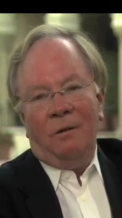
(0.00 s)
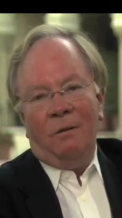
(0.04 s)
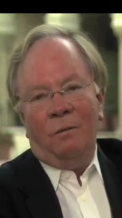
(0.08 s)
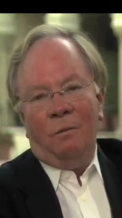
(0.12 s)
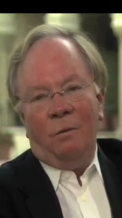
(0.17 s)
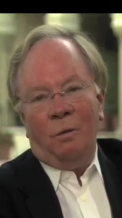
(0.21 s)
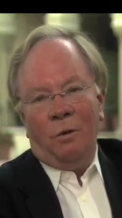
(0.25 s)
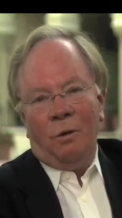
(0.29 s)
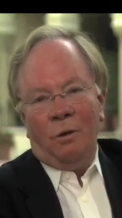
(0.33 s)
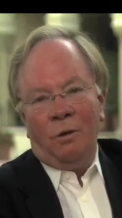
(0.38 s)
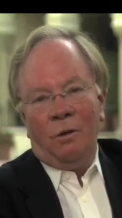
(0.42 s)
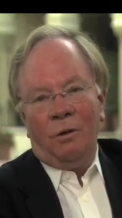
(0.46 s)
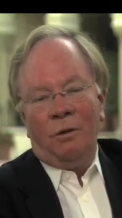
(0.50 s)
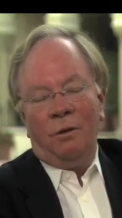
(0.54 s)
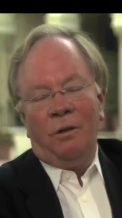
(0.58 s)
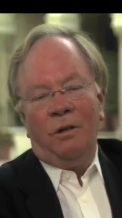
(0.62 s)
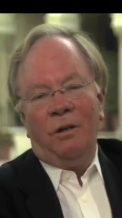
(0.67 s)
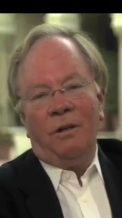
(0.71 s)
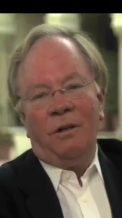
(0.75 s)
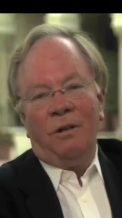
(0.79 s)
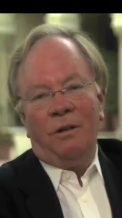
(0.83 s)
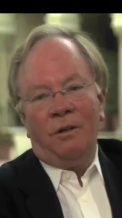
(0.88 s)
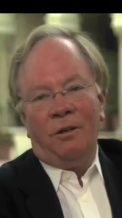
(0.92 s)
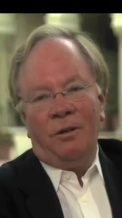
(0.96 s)
World
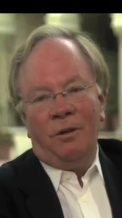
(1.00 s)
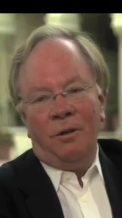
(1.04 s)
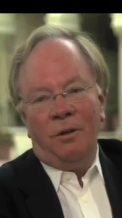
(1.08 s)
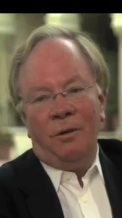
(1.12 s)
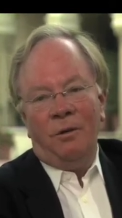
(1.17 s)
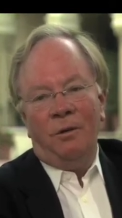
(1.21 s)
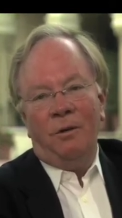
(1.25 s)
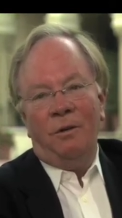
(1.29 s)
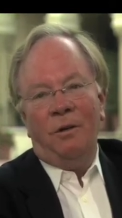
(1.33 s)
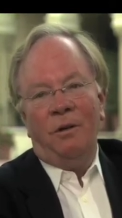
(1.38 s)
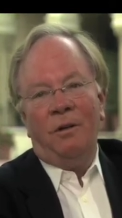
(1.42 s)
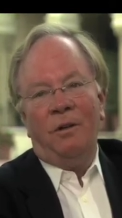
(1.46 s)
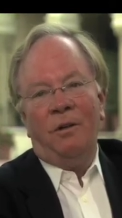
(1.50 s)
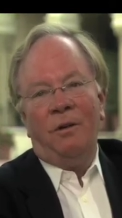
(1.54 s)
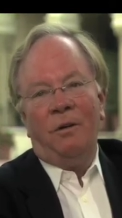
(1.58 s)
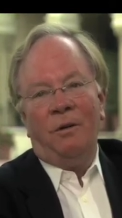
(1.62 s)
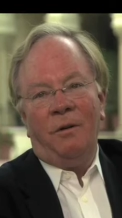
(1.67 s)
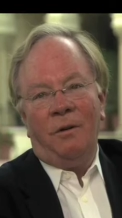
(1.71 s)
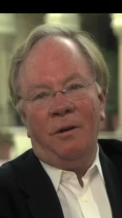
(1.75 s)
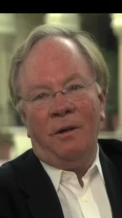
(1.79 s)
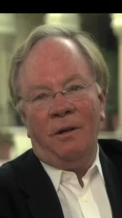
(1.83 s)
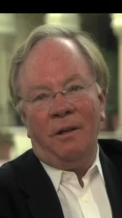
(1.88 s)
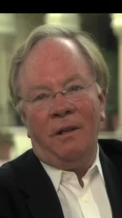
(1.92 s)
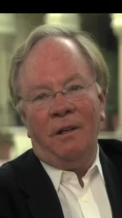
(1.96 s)
Crude
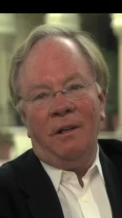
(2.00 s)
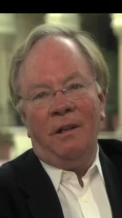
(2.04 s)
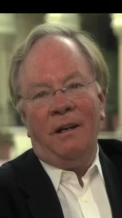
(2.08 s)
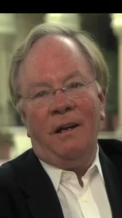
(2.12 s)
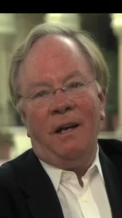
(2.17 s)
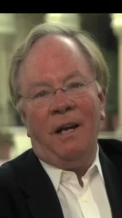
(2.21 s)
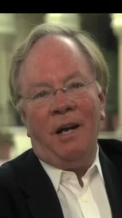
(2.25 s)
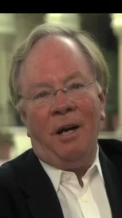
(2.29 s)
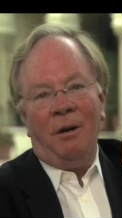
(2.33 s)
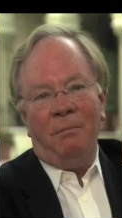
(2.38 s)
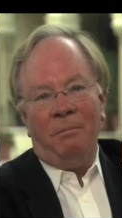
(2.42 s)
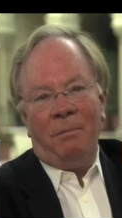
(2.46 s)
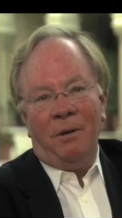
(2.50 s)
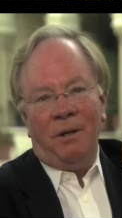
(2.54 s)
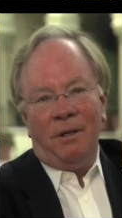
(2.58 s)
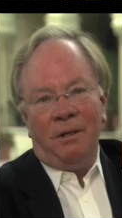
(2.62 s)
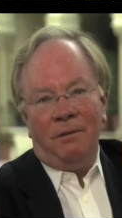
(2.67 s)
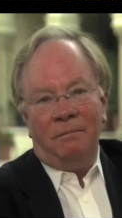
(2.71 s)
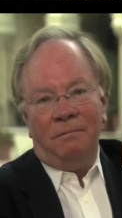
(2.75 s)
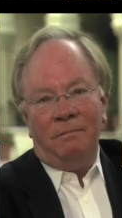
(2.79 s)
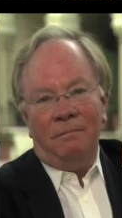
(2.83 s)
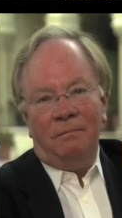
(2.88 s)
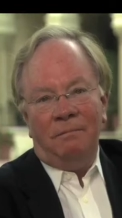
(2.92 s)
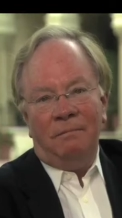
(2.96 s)
Oil Output,
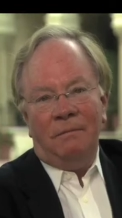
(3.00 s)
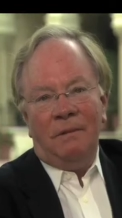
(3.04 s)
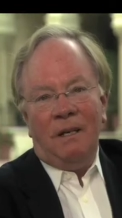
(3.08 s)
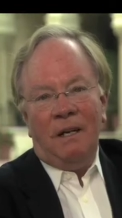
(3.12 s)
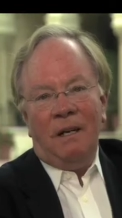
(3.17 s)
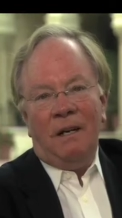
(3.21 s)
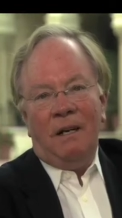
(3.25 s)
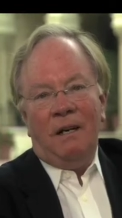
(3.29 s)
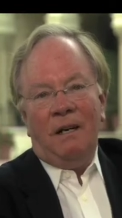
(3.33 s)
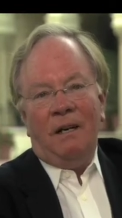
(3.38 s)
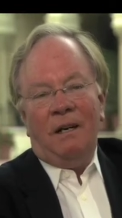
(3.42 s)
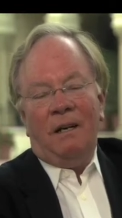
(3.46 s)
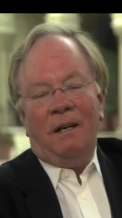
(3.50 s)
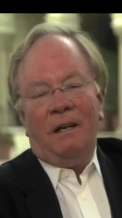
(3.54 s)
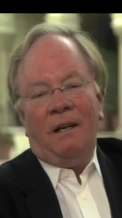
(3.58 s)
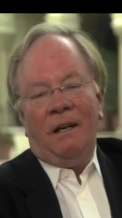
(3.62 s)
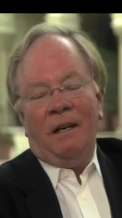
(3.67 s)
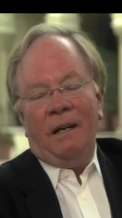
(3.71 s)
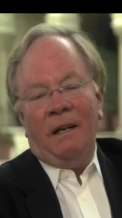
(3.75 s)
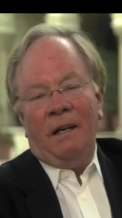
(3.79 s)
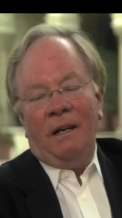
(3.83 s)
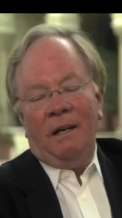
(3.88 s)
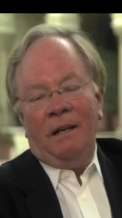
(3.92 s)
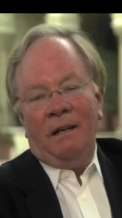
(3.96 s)

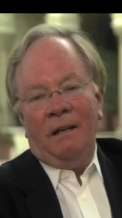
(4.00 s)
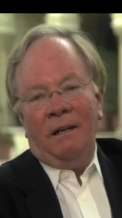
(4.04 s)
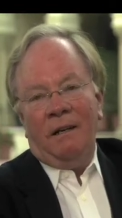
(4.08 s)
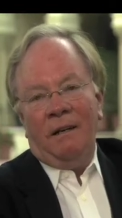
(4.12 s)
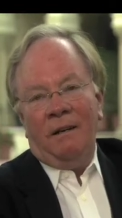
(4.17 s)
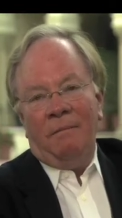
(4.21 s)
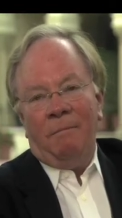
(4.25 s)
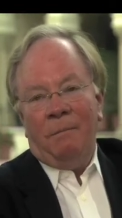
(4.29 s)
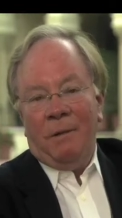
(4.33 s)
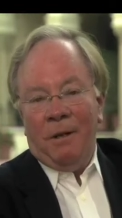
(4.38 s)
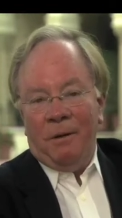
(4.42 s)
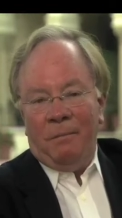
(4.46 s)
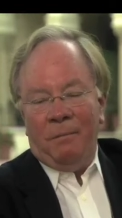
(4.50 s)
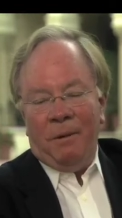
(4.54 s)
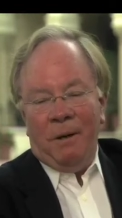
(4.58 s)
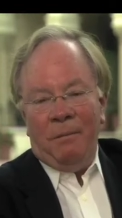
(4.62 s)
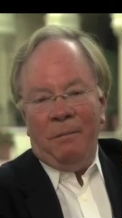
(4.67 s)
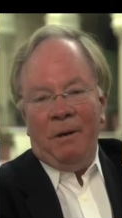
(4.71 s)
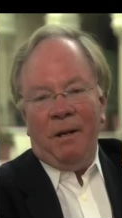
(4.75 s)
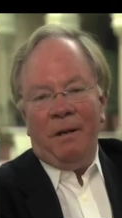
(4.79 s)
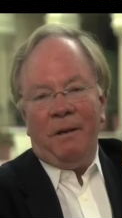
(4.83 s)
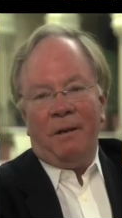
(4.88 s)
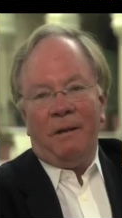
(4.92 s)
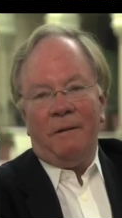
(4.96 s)
and month by
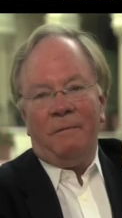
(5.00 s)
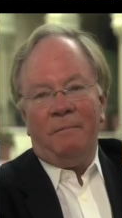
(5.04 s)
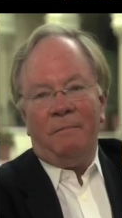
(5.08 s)
month.